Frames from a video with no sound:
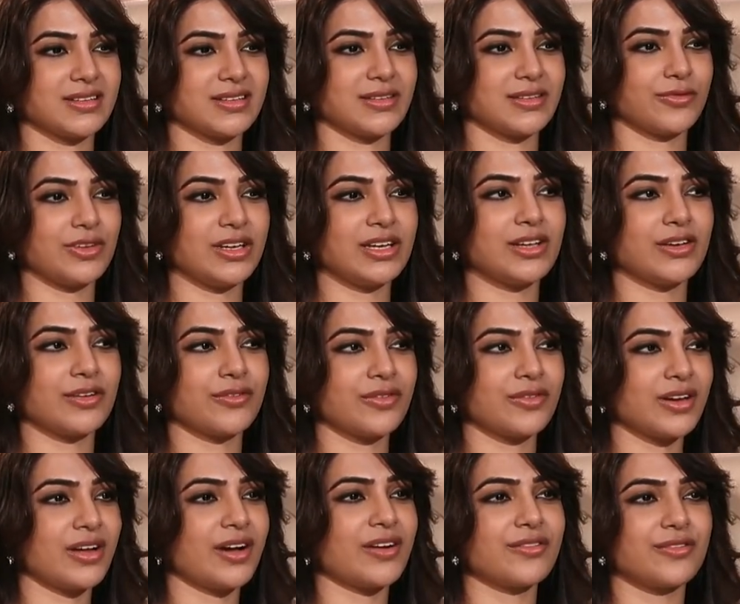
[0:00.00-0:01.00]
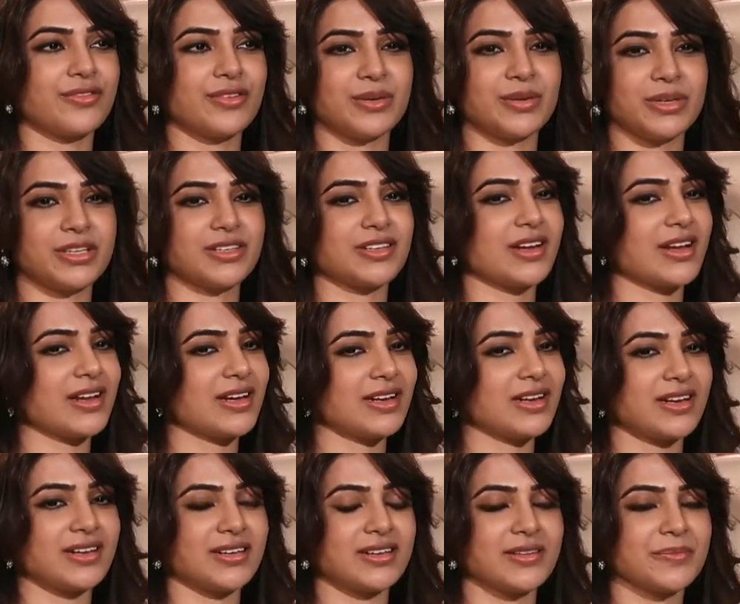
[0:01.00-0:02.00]
the feeling of love and betrayal
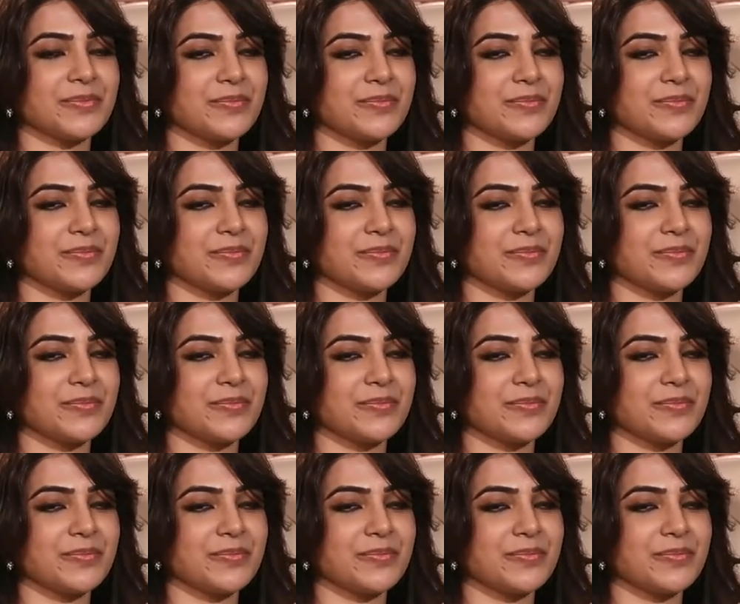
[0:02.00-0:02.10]
and